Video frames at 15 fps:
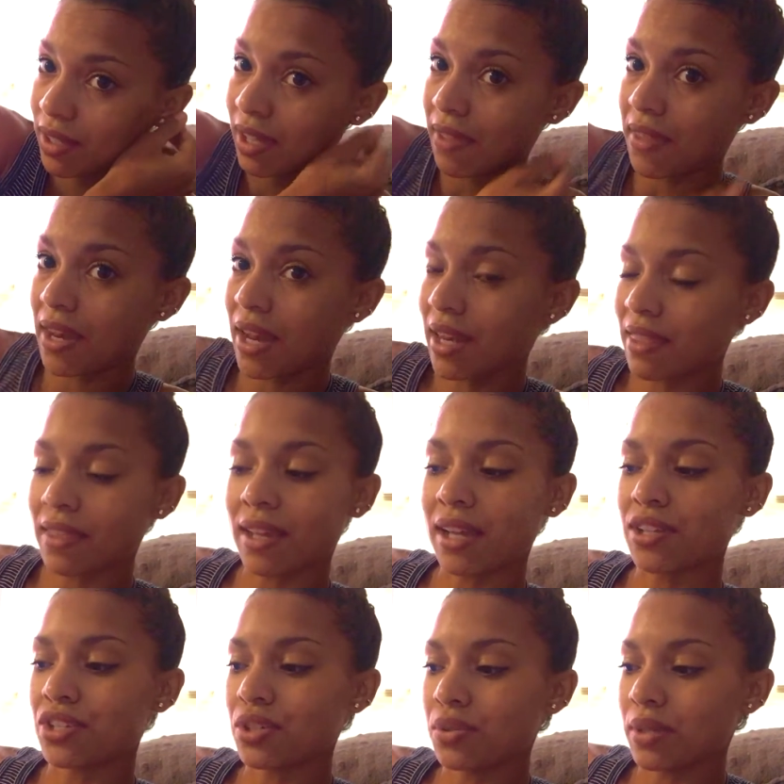and then anything
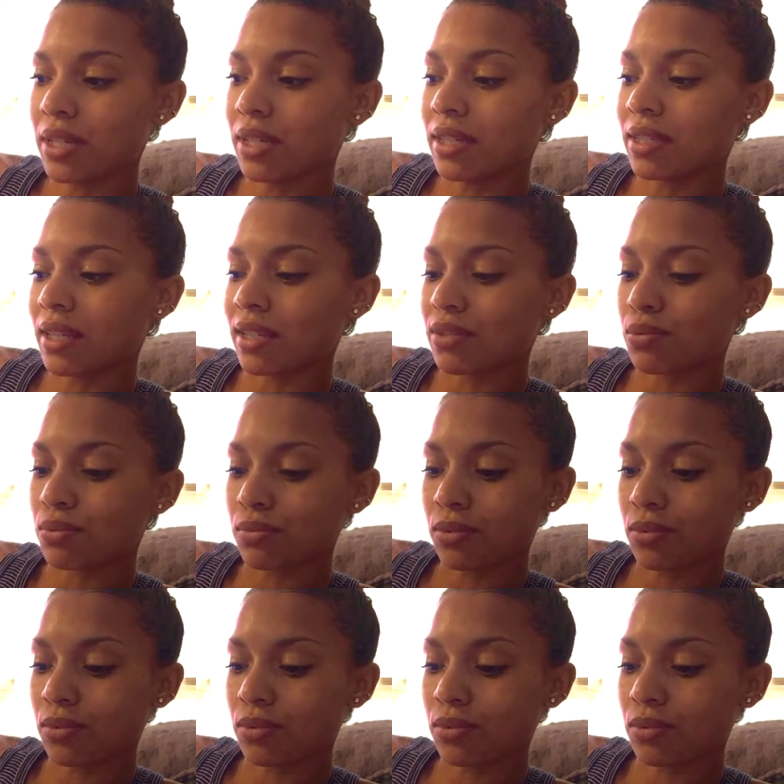I do eat that's